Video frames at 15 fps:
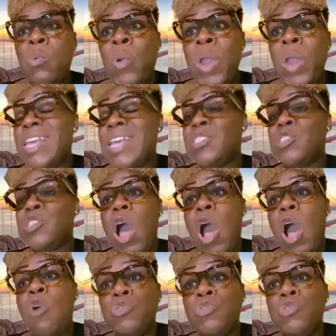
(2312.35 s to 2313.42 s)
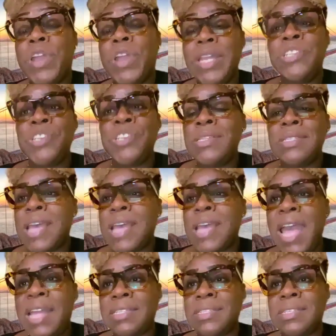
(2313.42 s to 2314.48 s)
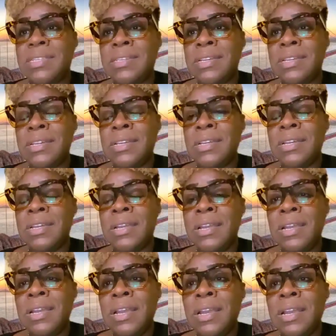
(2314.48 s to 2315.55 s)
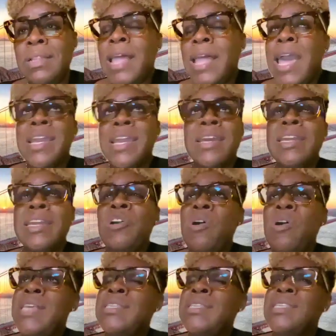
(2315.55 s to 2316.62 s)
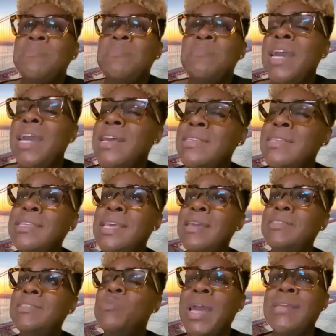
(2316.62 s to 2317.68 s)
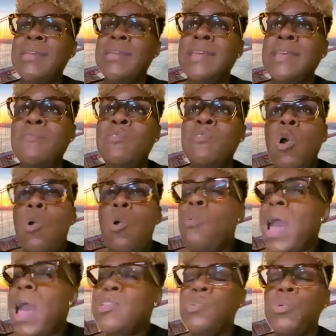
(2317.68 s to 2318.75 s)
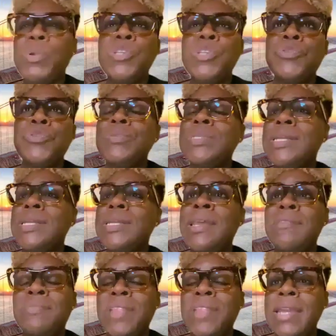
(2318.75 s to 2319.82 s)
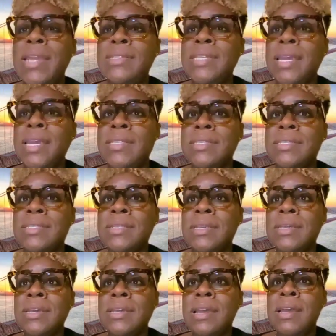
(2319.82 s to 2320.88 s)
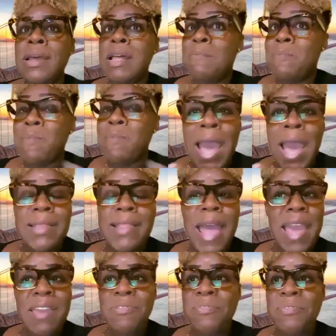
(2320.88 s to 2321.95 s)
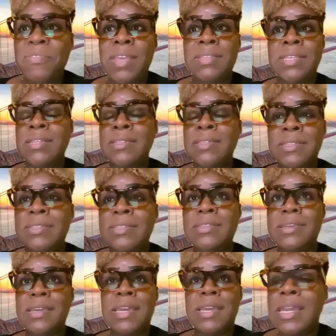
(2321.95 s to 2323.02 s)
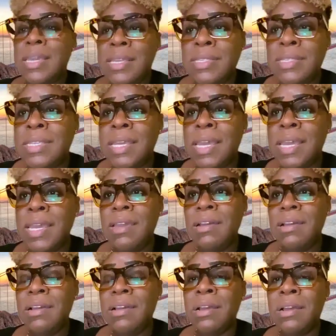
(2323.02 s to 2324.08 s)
Where is the outrage in that? Like, you know, I sit back and I say to myself, why do we choose to live like this? My life isn't easy.